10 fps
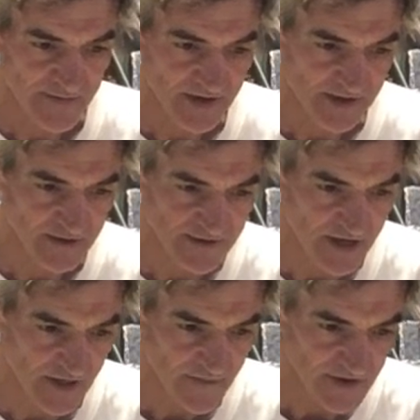being used
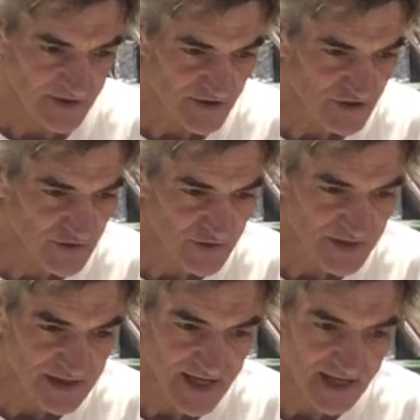up, and as soon
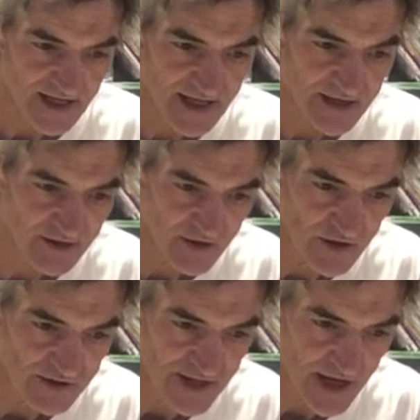as that candle
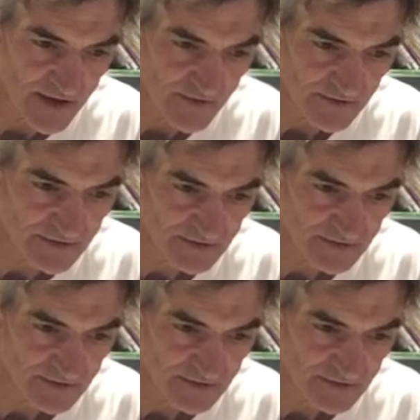goes out,